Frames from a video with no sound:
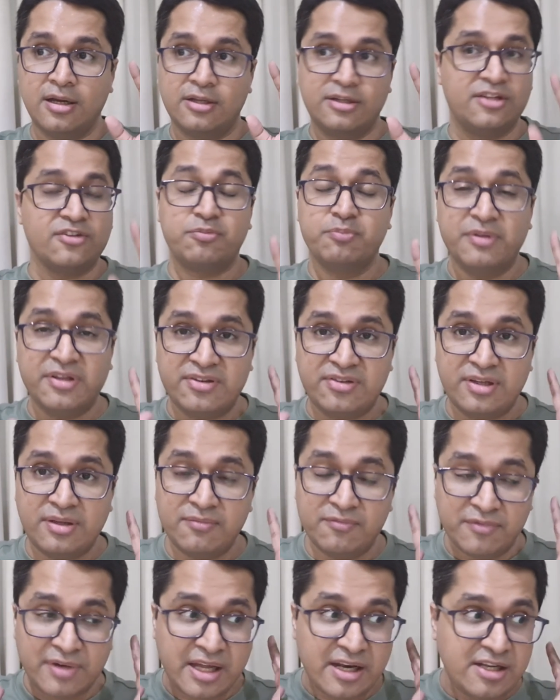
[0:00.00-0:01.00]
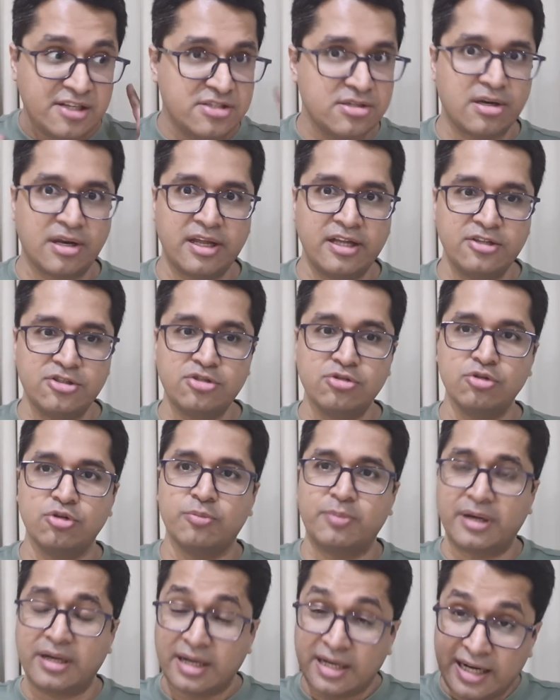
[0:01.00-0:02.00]
this may seem very strange to
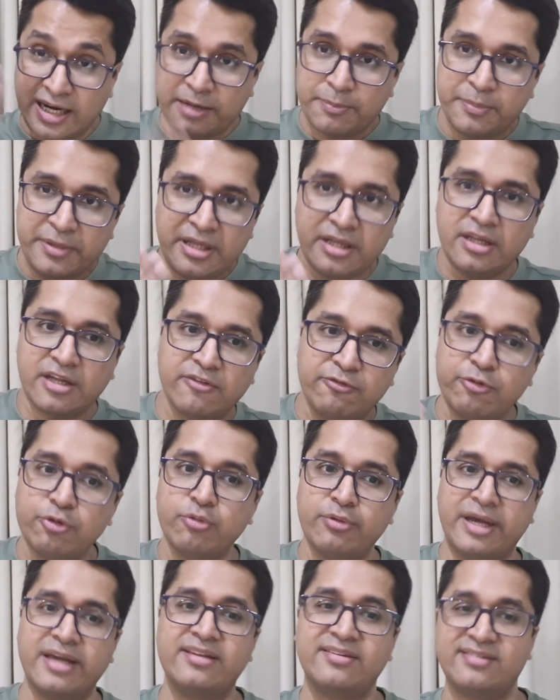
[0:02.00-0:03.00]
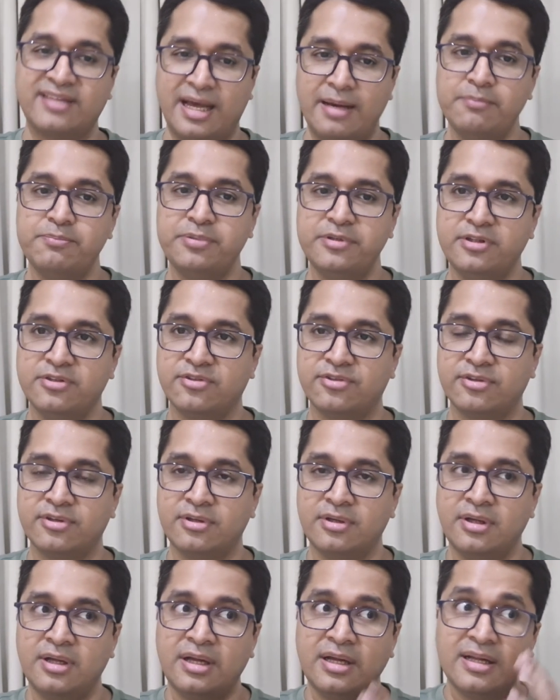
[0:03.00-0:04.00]
you, but let me give you examples.
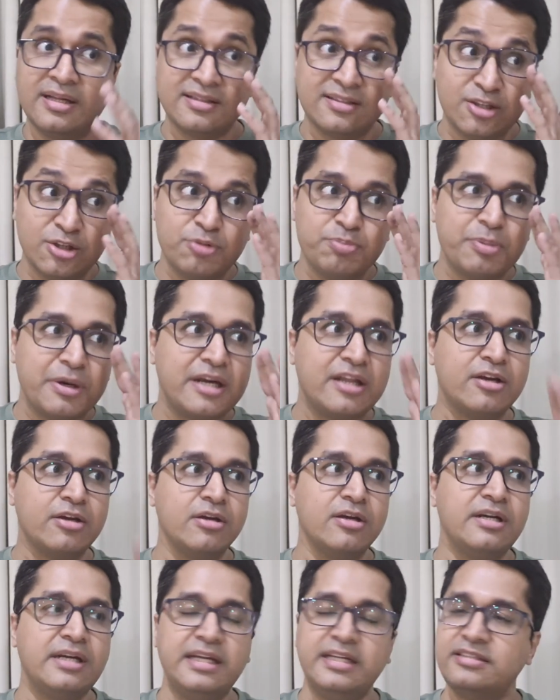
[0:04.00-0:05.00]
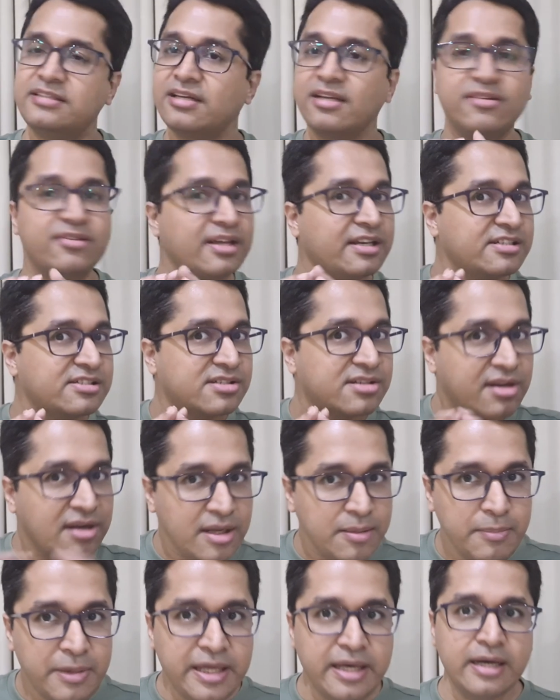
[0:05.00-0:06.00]
This particular teaching is
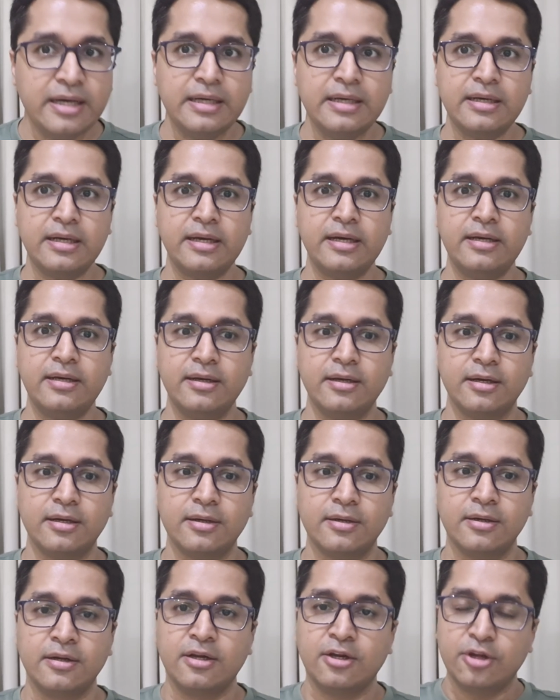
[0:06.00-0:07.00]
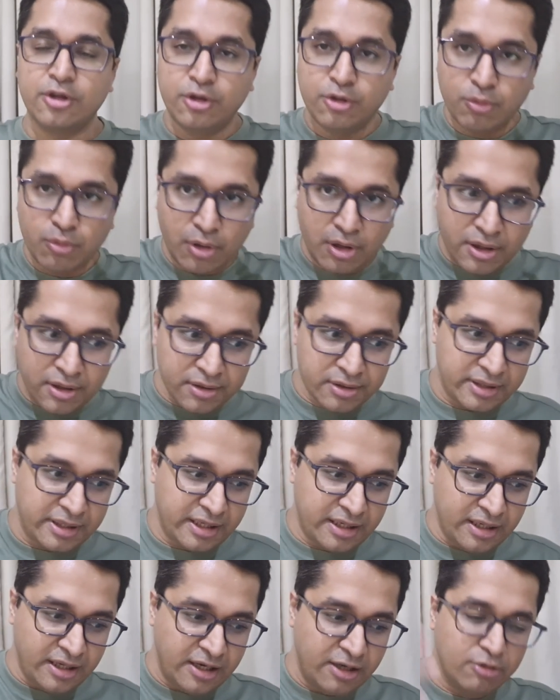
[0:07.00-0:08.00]
extremely underrated. You
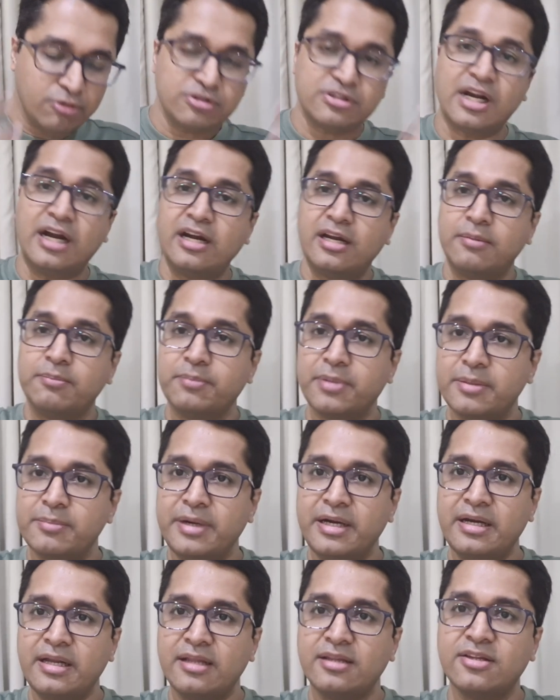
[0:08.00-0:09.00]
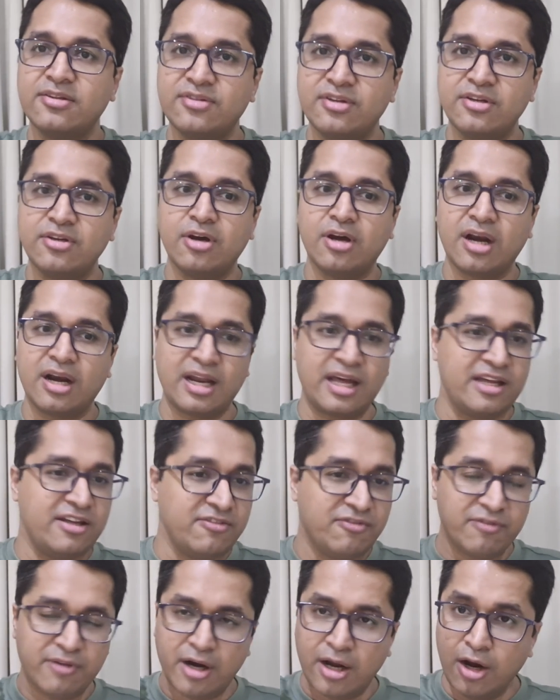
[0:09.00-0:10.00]
really need to start implementing this in your
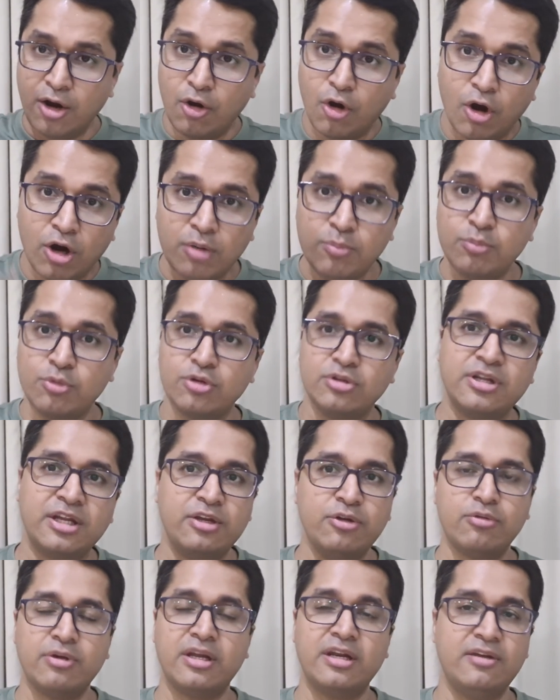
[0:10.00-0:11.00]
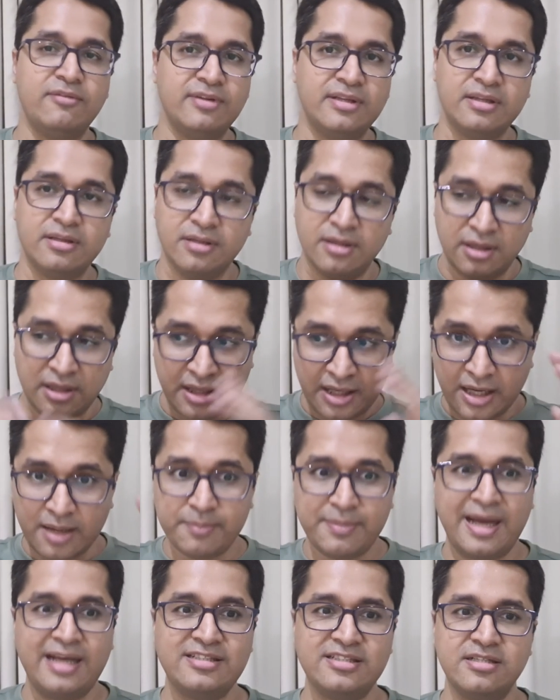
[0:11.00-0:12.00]
life a lot more than you can even
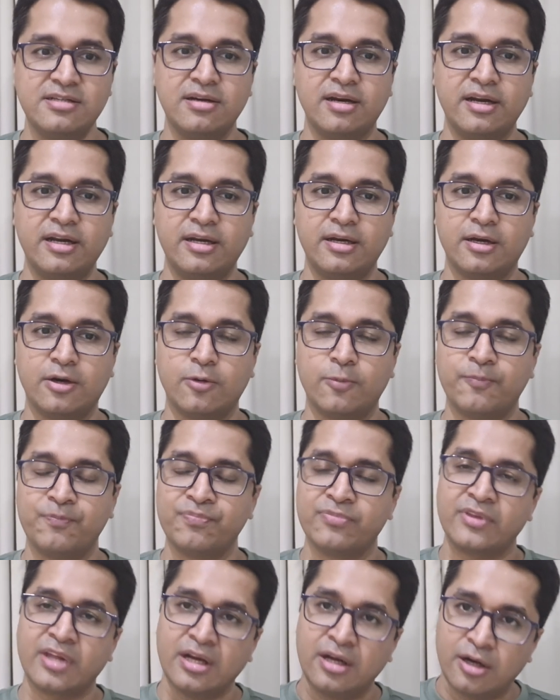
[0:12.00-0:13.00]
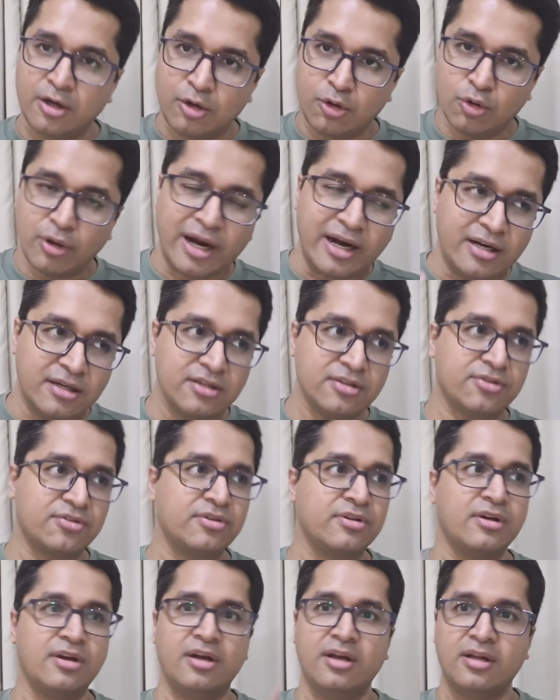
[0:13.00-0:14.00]
imagine right now. Look at this.